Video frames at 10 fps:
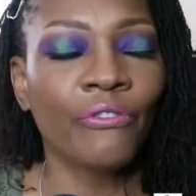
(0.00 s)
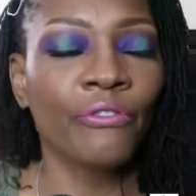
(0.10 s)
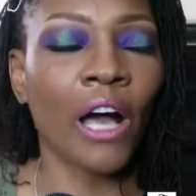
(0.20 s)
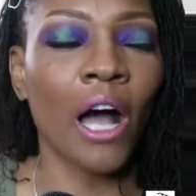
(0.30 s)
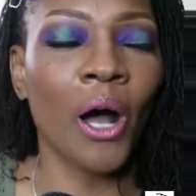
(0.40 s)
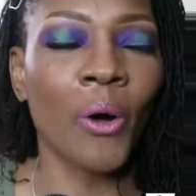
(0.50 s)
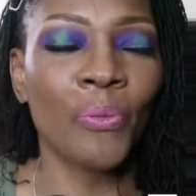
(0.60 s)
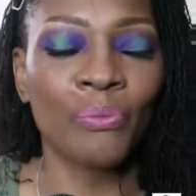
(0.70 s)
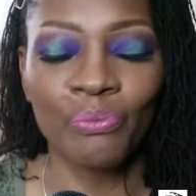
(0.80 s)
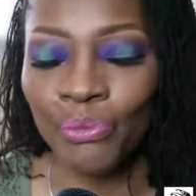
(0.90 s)

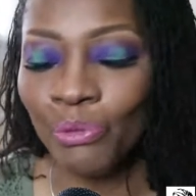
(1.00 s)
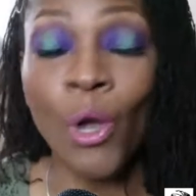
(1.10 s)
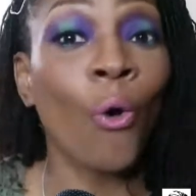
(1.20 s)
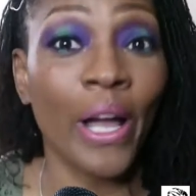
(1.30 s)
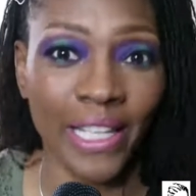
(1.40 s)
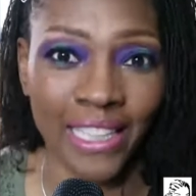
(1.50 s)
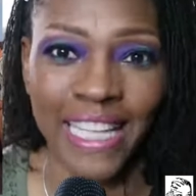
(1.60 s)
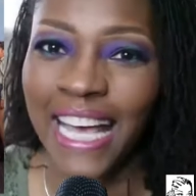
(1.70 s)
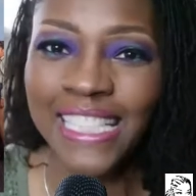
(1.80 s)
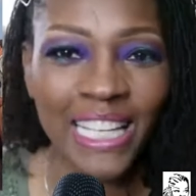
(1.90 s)
Koya,
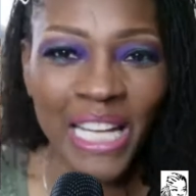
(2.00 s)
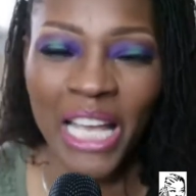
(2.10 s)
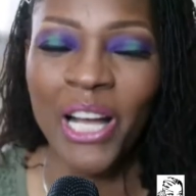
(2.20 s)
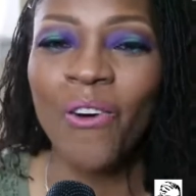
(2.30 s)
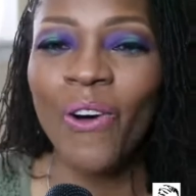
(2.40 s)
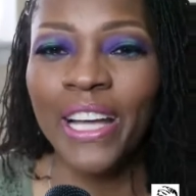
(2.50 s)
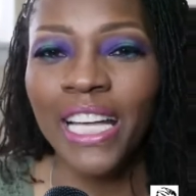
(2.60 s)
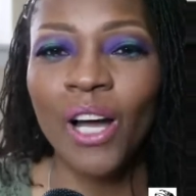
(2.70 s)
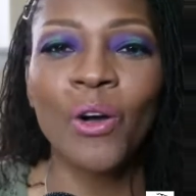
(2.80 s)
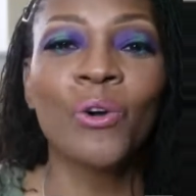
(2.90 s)
that's her name,
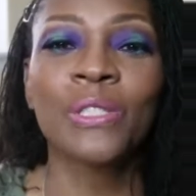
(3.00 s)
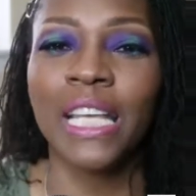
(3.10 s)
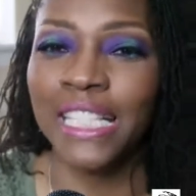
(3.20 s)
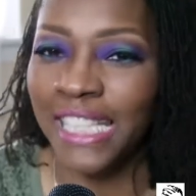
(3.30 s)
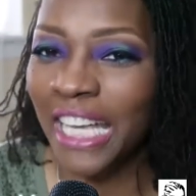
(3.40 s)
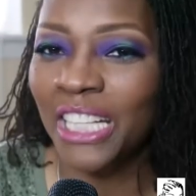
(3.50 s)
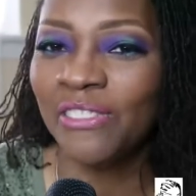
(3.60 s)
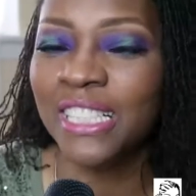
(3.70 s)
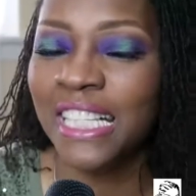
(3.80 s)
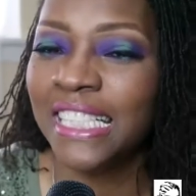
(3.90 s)
Koya, who's the executive
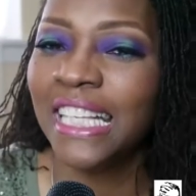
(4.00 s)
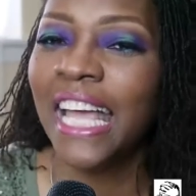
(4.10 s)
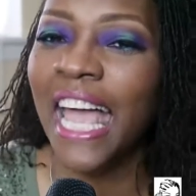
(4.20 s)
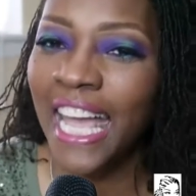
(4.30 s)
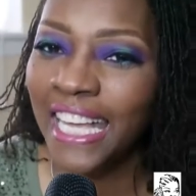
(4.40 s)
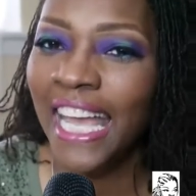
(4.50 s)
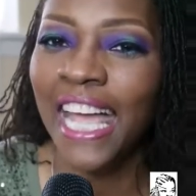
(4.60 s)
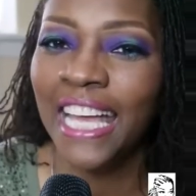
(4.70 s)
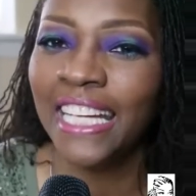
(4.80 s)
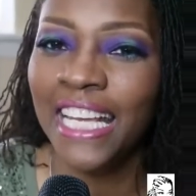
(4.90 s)
assistant,
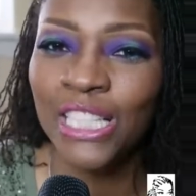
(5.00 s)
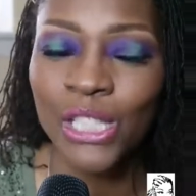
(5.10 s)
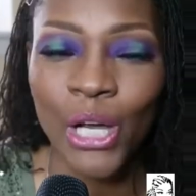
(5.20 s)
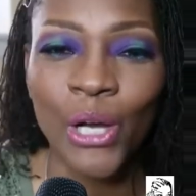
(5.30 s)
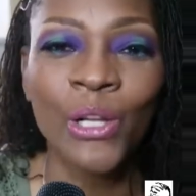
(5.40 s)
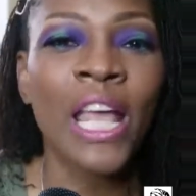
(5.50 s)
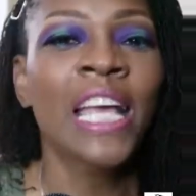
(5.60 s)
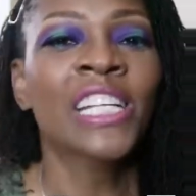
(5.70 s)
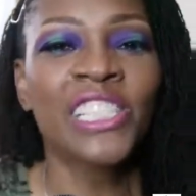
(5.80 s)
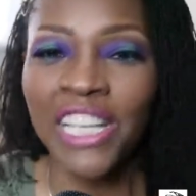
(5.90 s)
aka the intern.
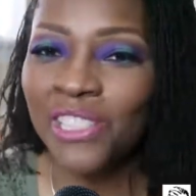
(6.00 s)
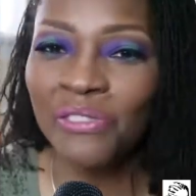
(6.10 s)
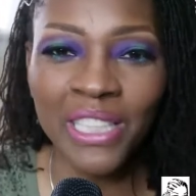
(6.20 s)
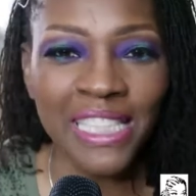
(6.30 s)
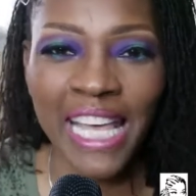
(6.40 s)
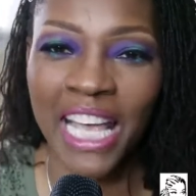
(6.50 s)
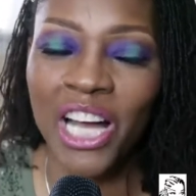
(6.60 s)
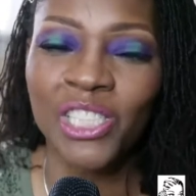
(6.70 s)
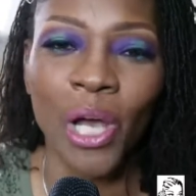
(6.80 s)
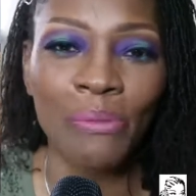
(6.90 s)
She is really taking
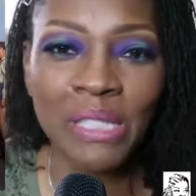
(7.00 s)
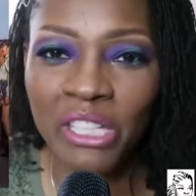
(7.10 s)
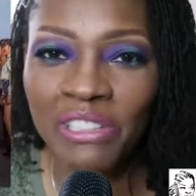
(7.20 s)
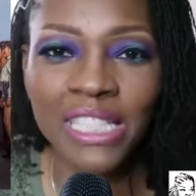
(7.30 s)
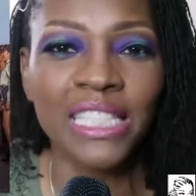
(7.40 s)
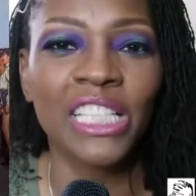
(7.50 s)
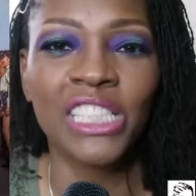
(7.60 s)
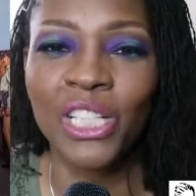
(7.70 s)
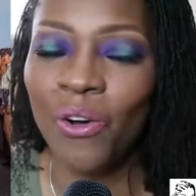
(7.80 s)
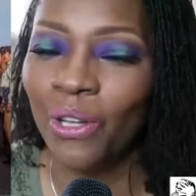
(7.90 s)
her job seriously.
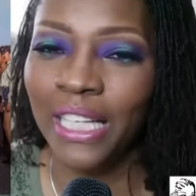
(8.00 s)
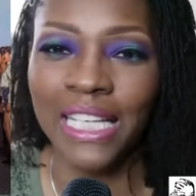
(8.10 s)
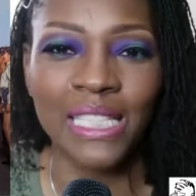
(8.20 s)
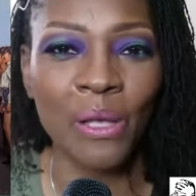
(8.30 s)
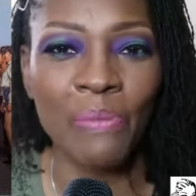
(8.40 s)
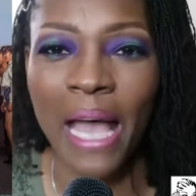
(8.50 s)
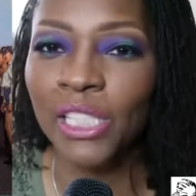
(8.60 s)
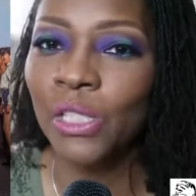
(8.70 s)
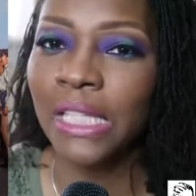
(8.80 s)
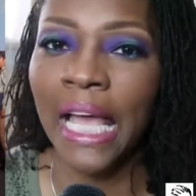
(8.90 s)
She calling Issa back.
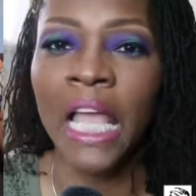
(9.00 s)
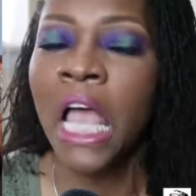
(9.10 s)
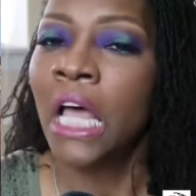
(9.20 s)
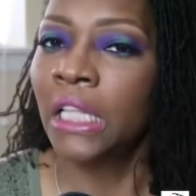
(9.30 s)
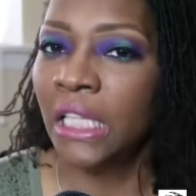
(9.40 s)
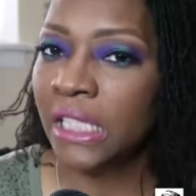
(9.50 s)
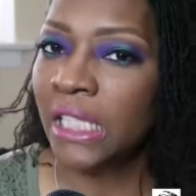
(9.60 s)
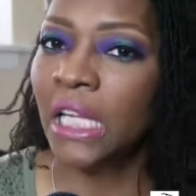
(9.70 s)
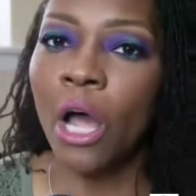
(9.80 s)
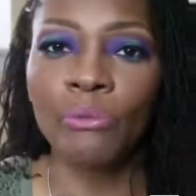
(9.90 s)
She's like,
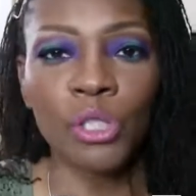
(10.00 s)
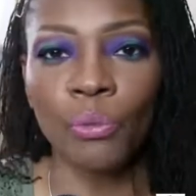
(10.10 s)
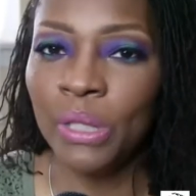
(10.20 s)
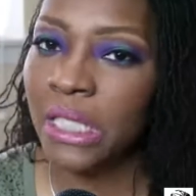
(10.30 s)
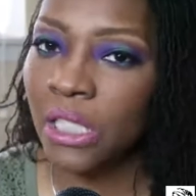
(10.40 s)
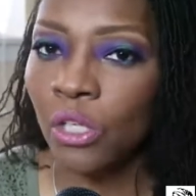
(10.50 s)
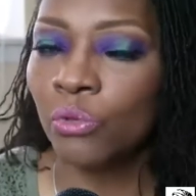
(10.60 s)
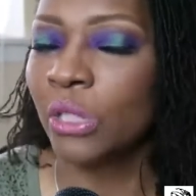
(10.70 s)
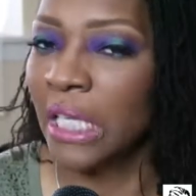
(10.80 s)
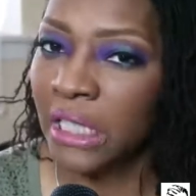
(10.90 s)
listen, so we still
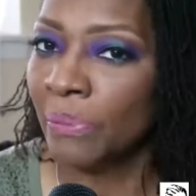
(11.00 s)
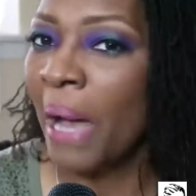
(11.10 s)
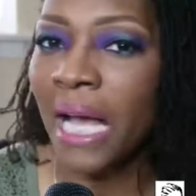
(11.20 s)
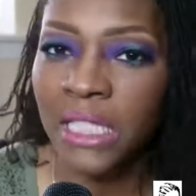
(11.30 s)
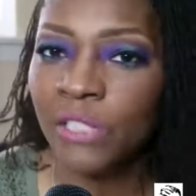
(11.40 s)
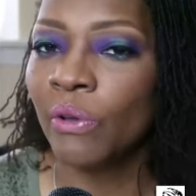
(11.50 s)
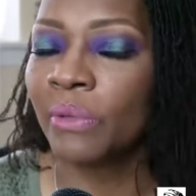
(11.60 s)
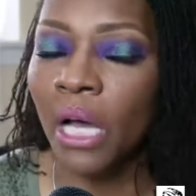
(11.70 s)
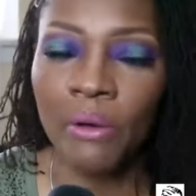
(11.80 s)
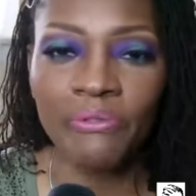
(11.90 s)
getting deposits from
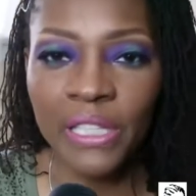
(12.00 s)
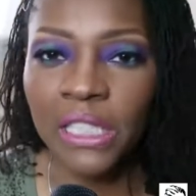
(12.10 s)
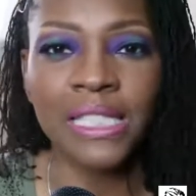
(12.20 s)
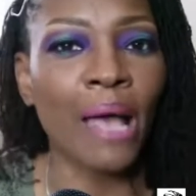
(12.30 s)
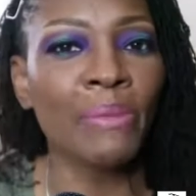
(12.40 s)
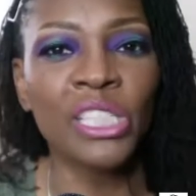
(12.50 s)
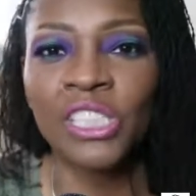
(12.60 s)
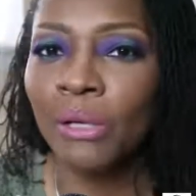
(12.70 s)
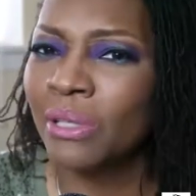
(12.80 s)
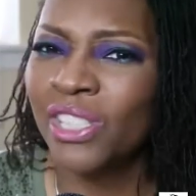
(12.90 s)
the vendors. I mean,
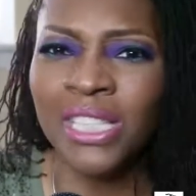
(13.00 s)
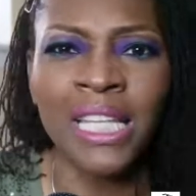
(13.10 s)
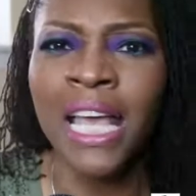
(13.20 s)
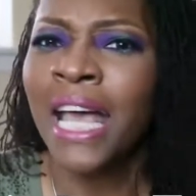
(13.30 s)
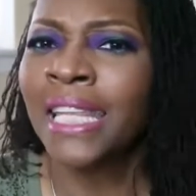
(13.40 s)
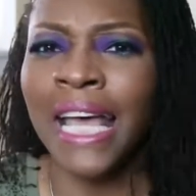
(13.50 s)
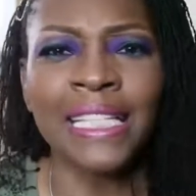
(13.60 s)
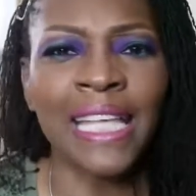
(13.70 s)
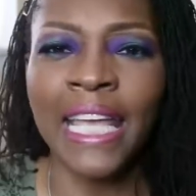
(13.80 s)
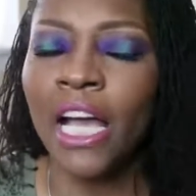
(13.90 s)
she was just like
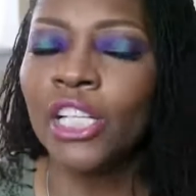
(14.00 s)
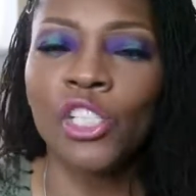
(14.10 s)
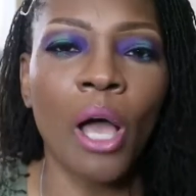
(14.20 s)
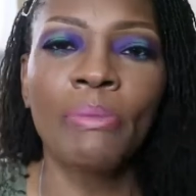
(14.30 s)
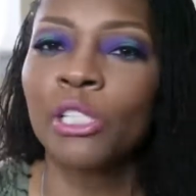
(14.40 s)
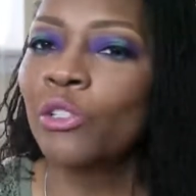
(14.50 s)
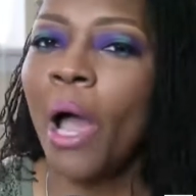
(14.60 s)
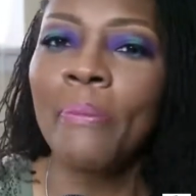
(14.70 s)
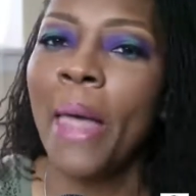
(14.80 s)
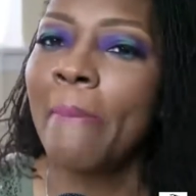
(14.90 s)
taking her job, but
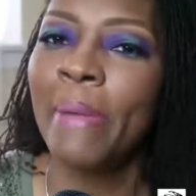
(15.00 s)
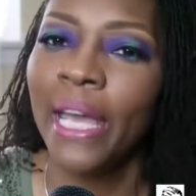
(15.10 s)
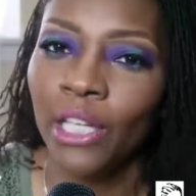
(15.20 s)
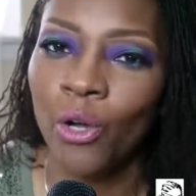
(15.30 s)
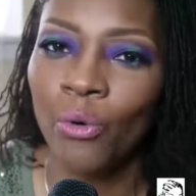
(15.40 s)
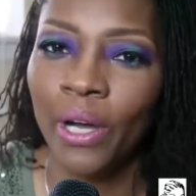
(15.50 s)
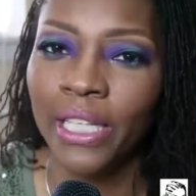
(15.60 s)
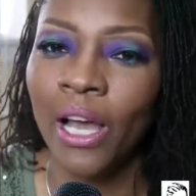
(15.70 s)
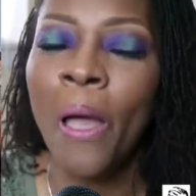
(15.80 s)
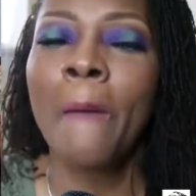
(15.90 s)
I'm not mad at
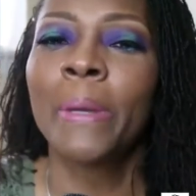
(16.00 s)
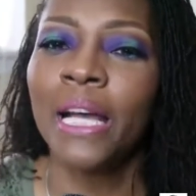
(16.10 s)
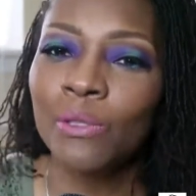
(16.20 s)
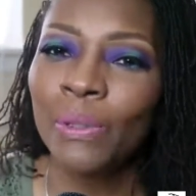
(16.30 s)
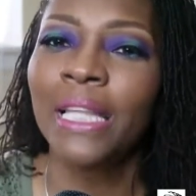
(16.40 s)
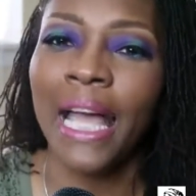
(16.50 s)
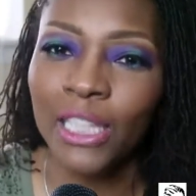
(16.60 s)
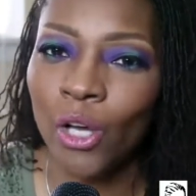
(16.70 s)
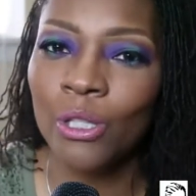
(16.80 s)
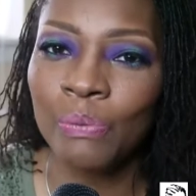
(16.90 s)
Koya, because we like
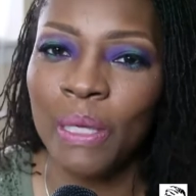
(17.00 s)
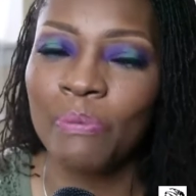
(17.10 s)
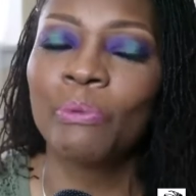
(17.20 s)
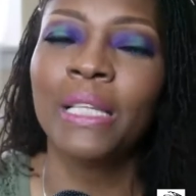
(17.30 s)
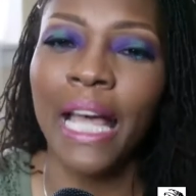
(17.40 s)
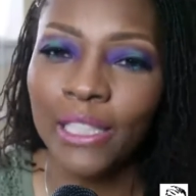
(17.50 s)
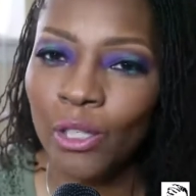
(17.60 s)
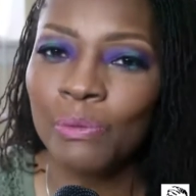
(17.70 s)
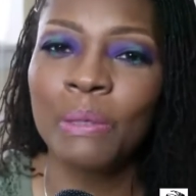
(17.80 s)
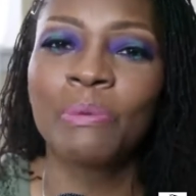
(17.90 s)
those people. We like
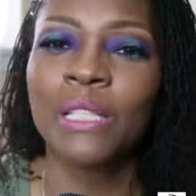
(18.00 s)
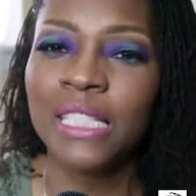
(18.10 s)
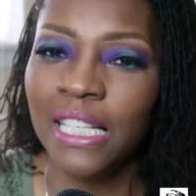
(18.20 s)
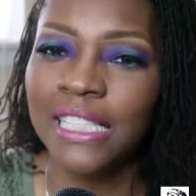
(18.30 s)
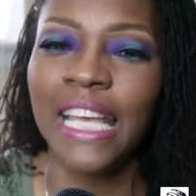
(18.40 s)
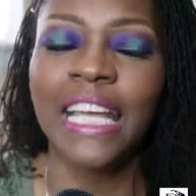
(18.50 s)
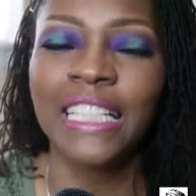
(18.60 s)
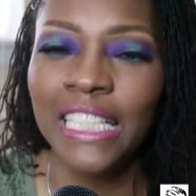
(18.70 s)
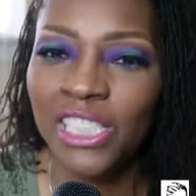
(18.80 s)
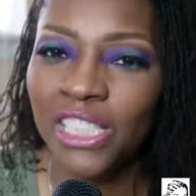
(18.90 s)
those people that's gonna take
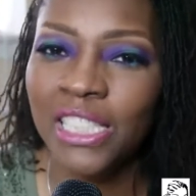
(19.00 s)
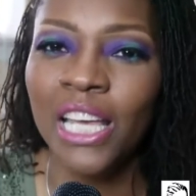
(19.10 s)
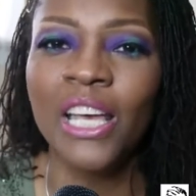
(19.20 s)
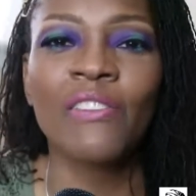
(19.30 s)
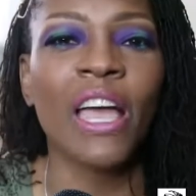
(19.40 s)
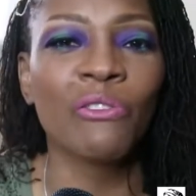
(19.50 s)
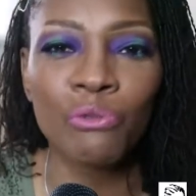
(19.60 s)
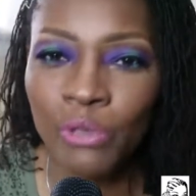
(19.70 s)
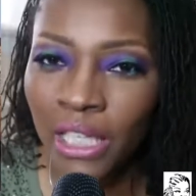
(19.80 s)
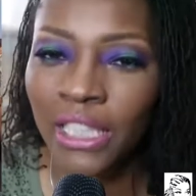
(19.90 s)
initiative and
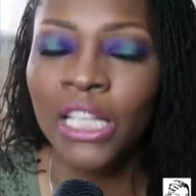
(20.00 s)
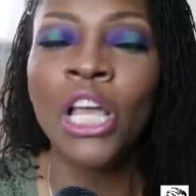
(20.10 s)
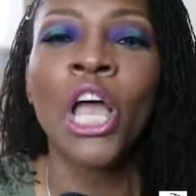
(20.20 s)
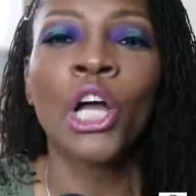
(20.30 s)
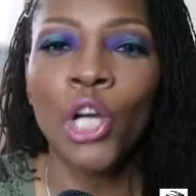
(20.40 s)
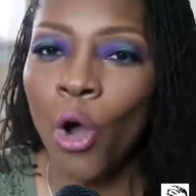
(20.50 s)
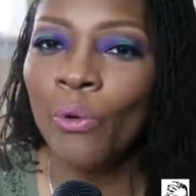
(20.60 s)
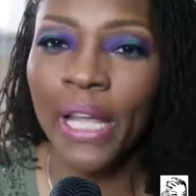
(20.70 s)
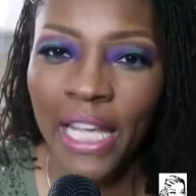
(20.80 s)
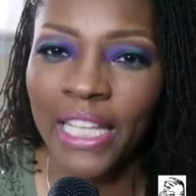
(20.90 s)
really
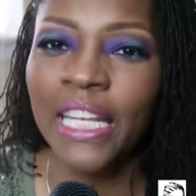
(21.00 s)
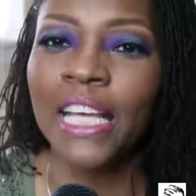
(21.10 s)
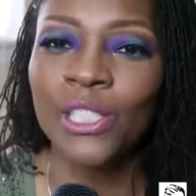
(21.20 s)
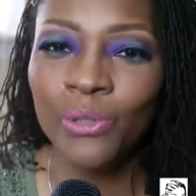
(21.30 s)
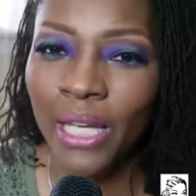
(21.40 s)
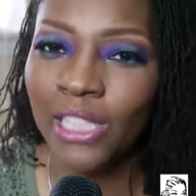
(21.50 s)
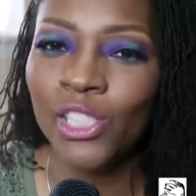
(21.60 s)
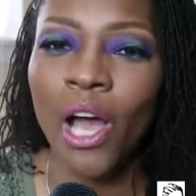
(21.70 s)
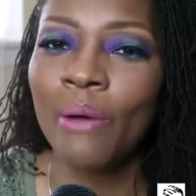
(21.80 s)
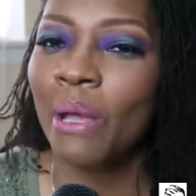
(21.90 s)
go in and do their job and